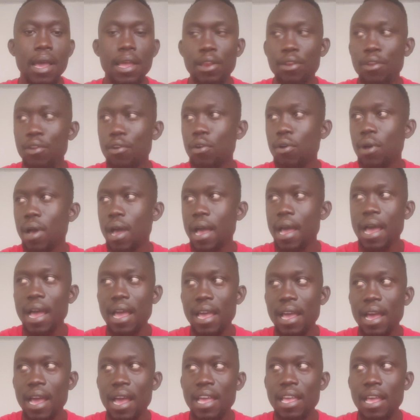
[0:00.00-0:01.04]
know
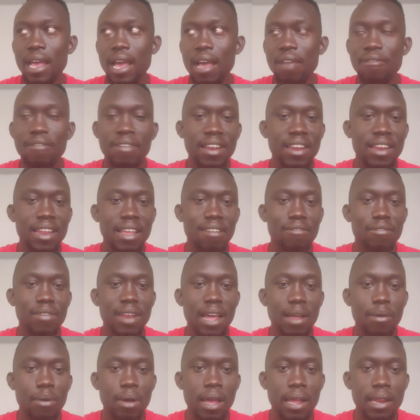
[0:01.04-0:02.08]
I haven't delved
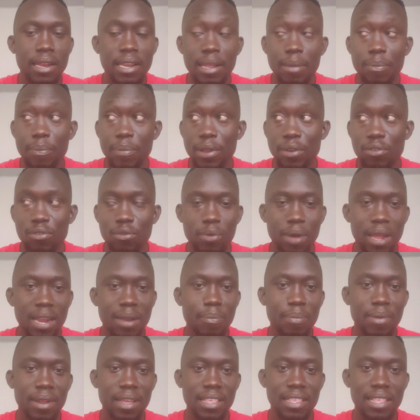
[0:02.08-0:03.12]
that deep into
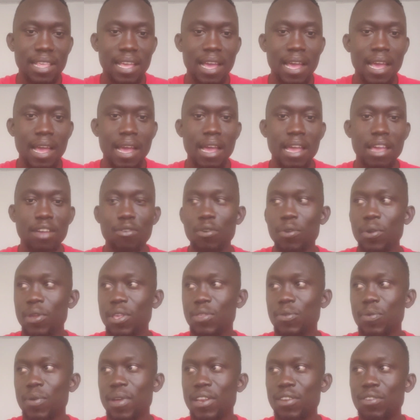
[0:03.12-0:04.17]
WordPress. I
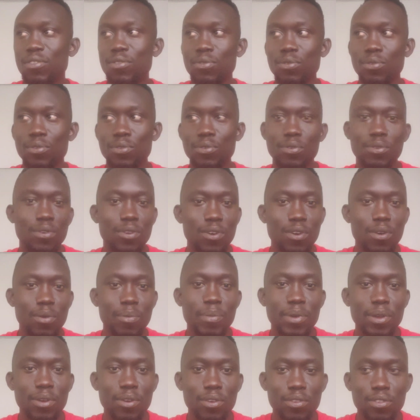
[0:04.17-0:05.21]
always want to know
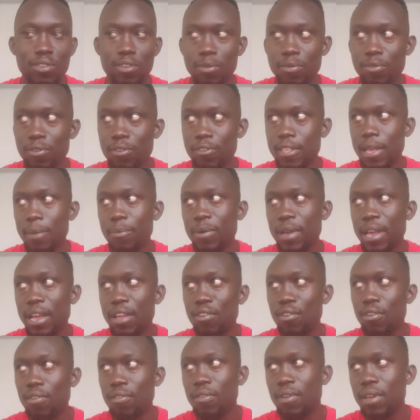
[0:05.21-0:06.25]
because of some
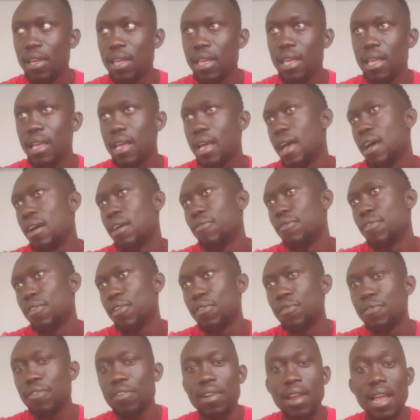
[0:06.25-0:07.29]
kind of
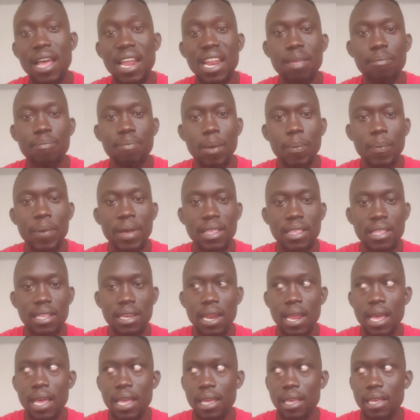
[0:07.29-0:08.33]
for learning purpose,
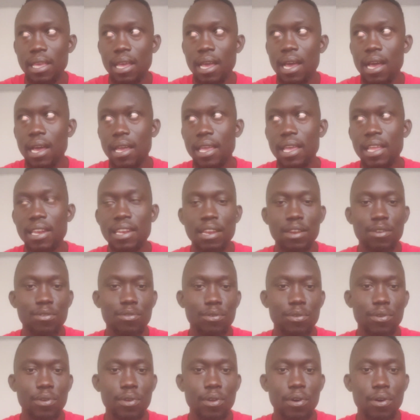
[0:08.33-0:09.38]
like getting
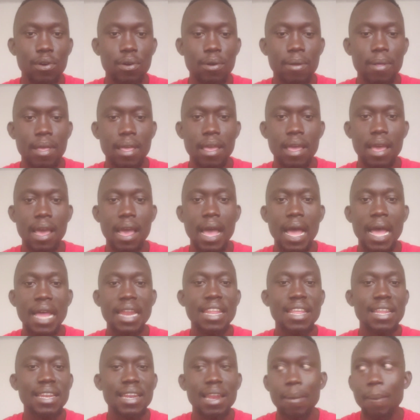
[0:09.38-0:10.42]
to know,
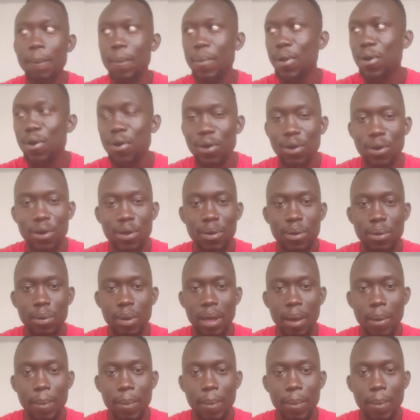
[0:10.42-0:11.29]
adding a blog,